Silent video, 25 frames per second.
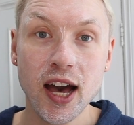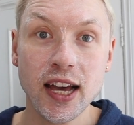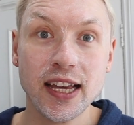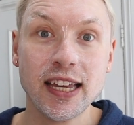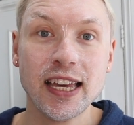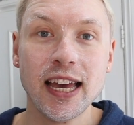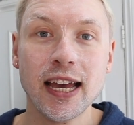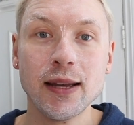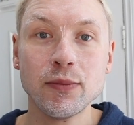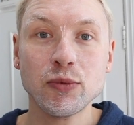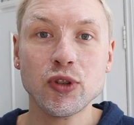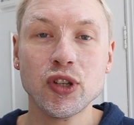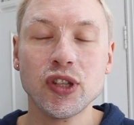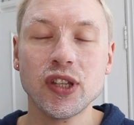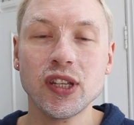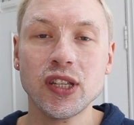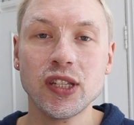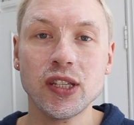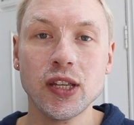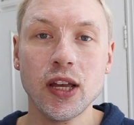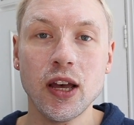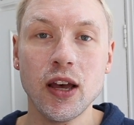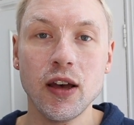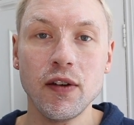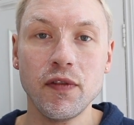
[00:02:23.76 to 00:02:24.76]
came to the
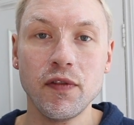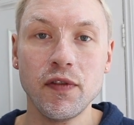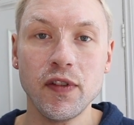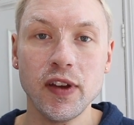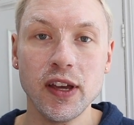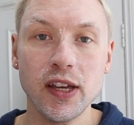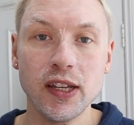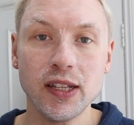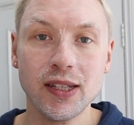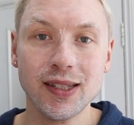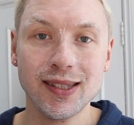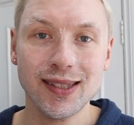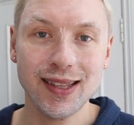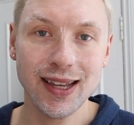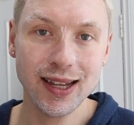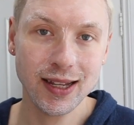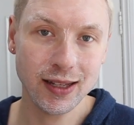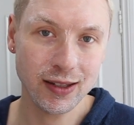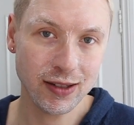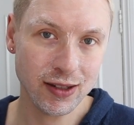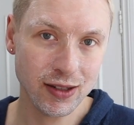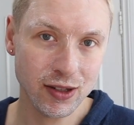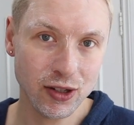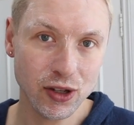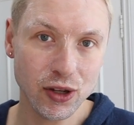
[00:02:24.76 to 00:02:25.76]
surface
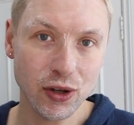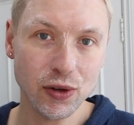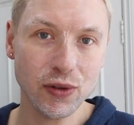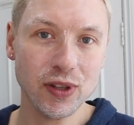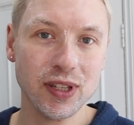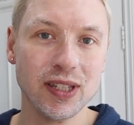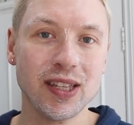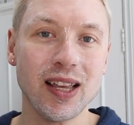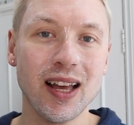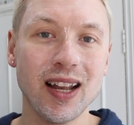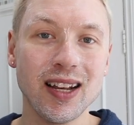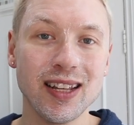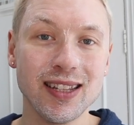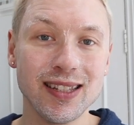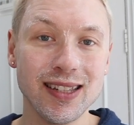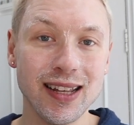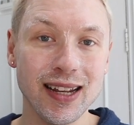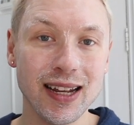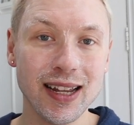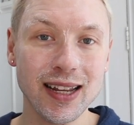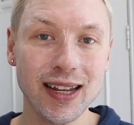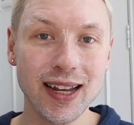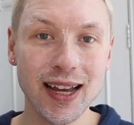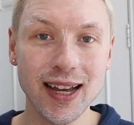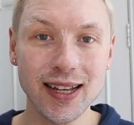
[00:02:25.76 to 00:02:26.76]
thanks to the
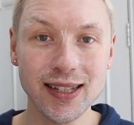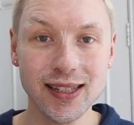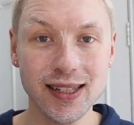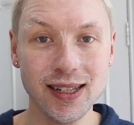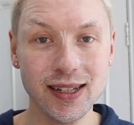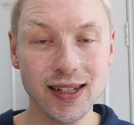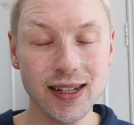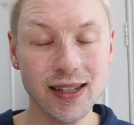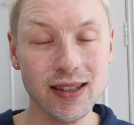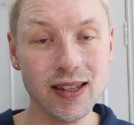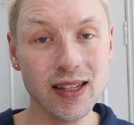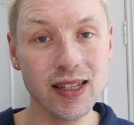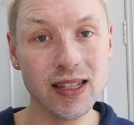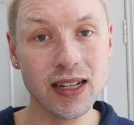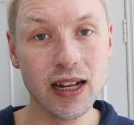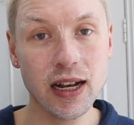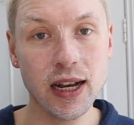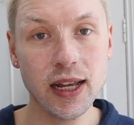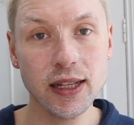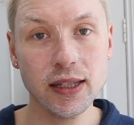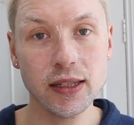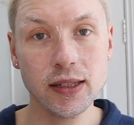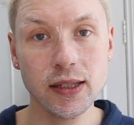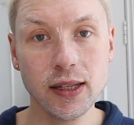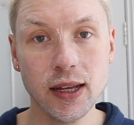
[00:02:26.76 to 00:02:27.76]
salicylic acid in this
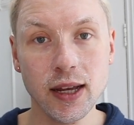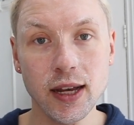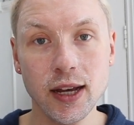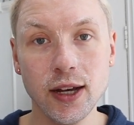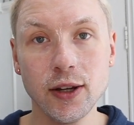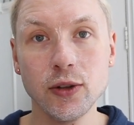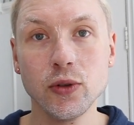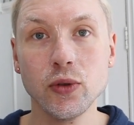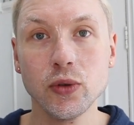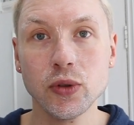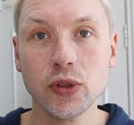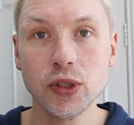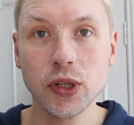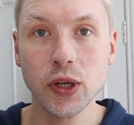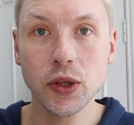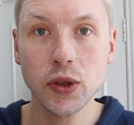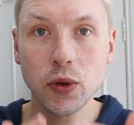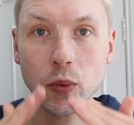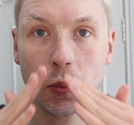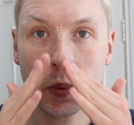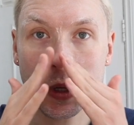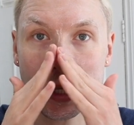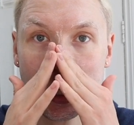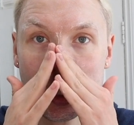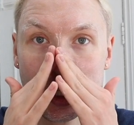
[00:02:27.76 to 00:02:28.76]
cleanser and also
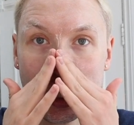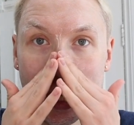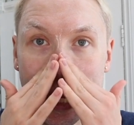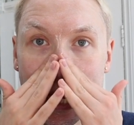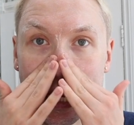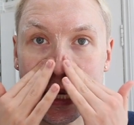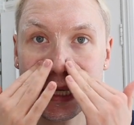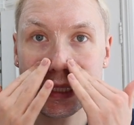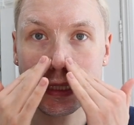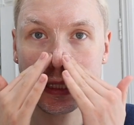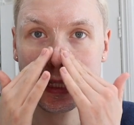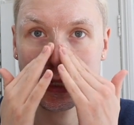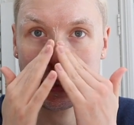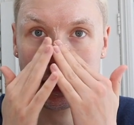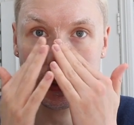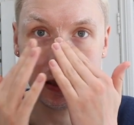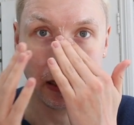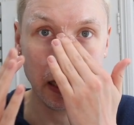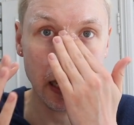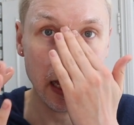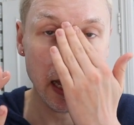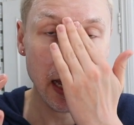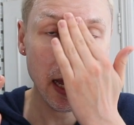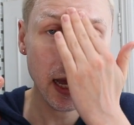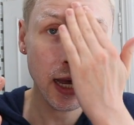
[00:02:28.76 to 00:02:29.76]
the witch
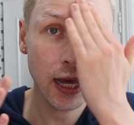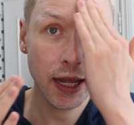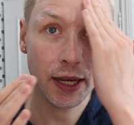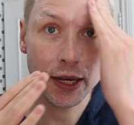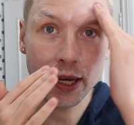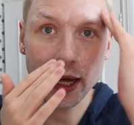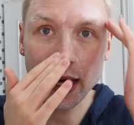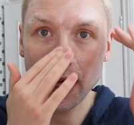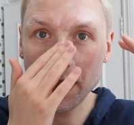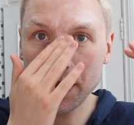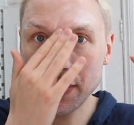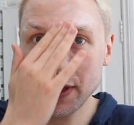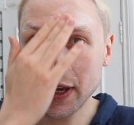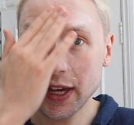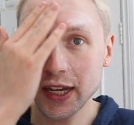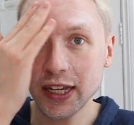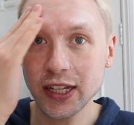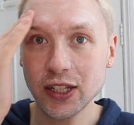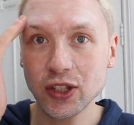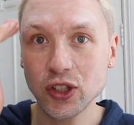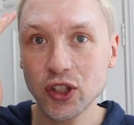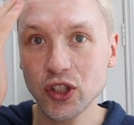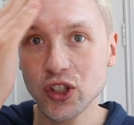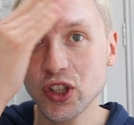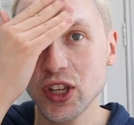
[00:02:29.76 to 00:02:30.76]
hazel and other
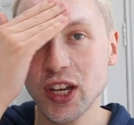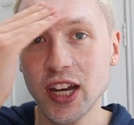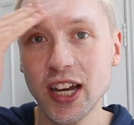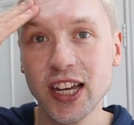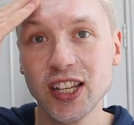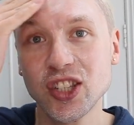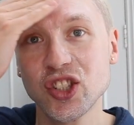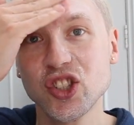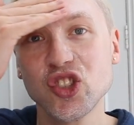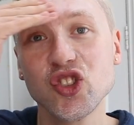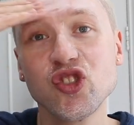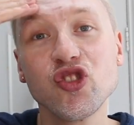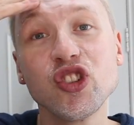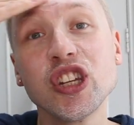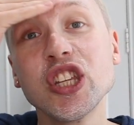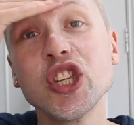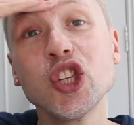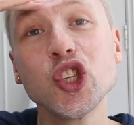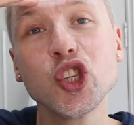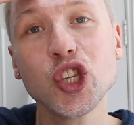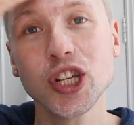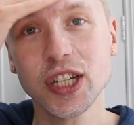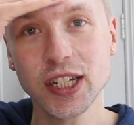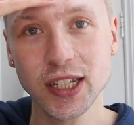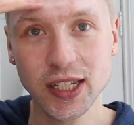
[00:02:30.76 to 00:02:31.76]

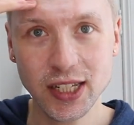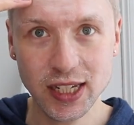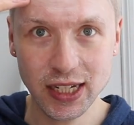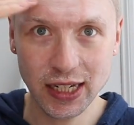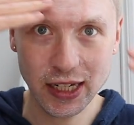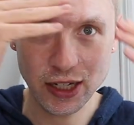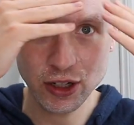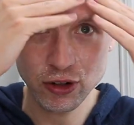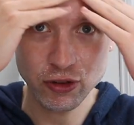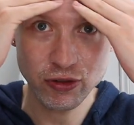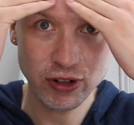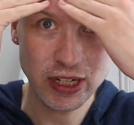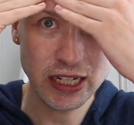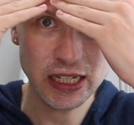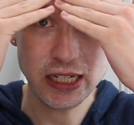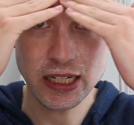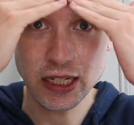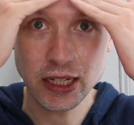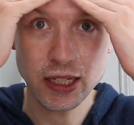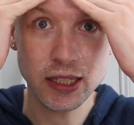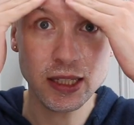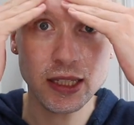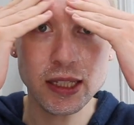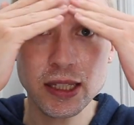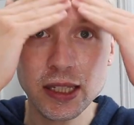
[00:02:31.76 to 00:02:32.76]
astringent
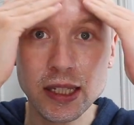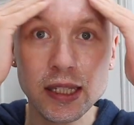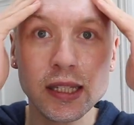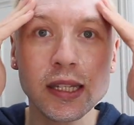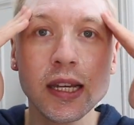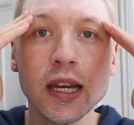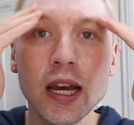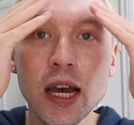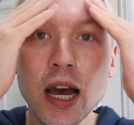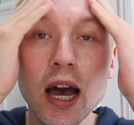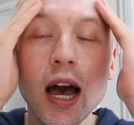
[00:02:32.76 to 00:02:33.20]
ingredients.